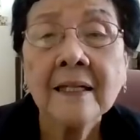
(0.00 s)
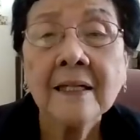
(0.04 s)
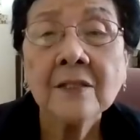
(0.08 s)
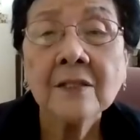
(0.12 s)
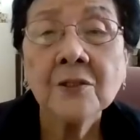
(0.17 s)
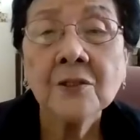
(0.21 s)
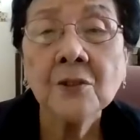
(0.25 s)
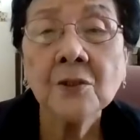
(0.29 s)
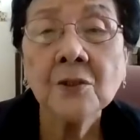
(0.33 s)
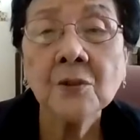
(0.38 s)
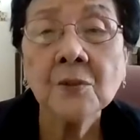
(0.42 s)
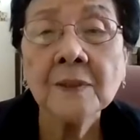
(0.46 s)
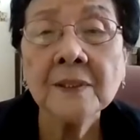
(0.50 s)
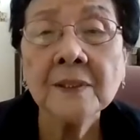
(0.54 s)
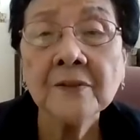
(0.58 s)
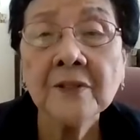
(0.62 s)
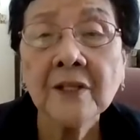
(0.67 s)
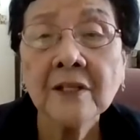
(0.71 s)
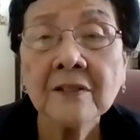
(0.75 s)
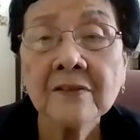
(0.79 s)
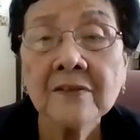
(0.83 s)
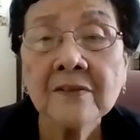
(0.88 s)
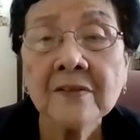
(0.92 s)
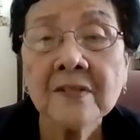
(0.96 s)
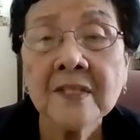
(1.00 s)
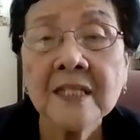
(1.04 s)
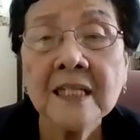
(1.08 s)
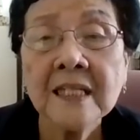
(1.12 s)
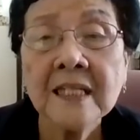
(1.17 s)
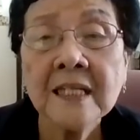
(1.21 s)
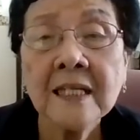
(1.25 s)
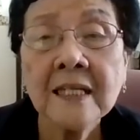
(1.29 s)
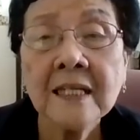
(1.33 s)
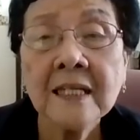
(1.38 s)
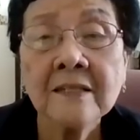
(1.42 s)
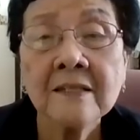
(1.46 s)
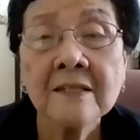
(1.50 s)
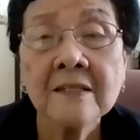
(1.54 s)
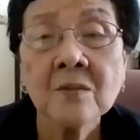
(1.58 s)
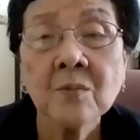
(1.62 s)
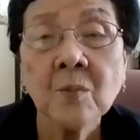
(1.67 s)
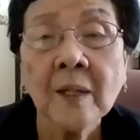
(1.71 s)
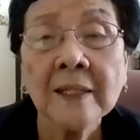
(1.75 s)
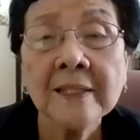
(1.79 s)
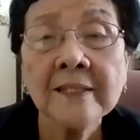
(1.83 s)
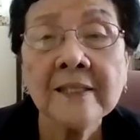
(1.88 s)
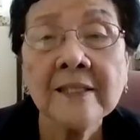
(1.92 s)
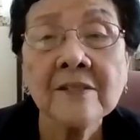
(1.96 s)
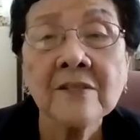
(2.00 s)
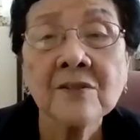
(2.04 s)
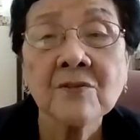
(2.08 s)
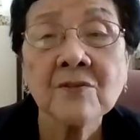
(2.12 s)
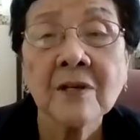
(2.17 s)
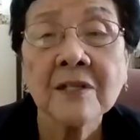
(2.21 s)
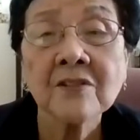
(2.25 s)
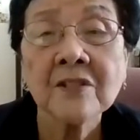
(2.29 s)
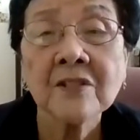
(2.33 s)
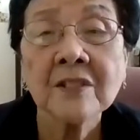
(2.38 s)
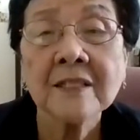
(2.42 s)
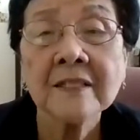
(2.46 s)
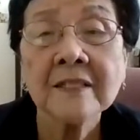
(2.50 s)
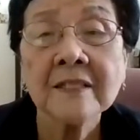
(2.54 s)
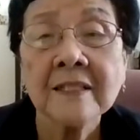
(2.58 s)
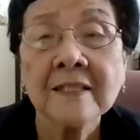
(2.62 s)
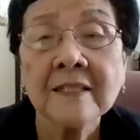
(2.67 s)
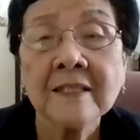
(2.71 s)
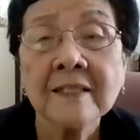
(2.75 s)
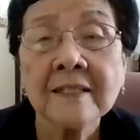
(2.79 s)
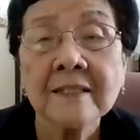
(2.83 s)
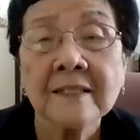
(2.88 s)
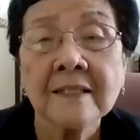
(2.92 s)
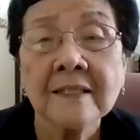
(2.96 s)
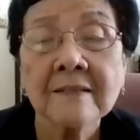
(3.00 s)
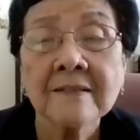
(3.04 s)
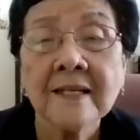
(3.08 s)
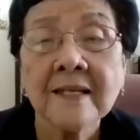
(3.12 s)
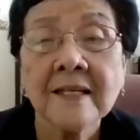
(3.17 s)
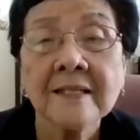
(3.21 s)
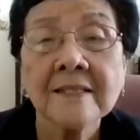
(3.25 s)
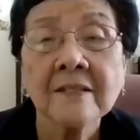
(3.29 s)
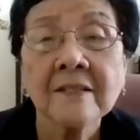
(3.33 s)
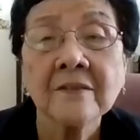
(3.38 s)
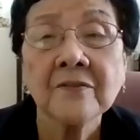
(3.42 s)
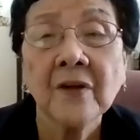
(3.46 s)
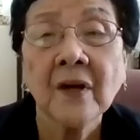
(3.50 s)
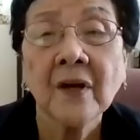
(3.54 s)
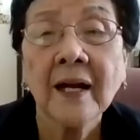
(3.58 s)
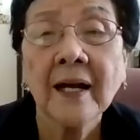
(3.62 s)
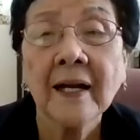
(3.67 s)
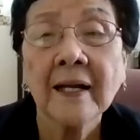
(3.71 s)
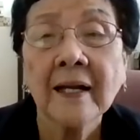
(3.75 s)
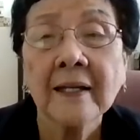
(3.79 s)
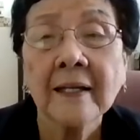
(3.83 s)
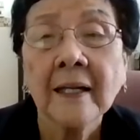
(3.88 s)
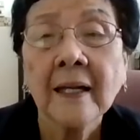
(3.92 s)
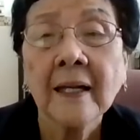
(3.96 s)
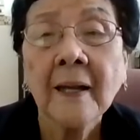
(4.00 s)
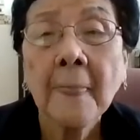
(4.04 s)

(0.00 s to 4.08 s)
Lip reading: you will not see this whitish structure here in the center of your eye.